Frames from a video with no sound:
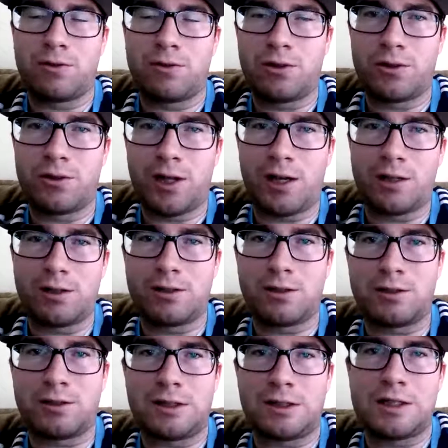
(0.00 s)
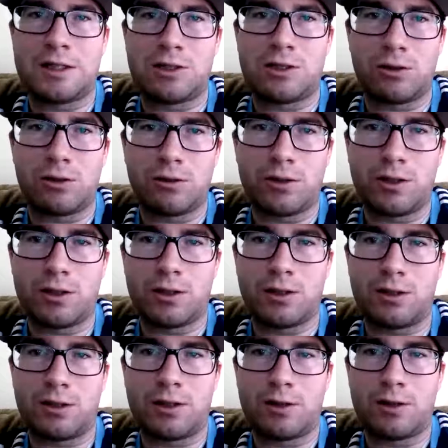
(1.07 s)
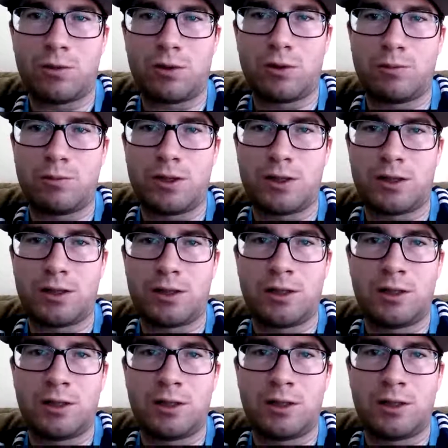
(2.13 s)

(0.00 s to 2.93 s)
their data easier than they would be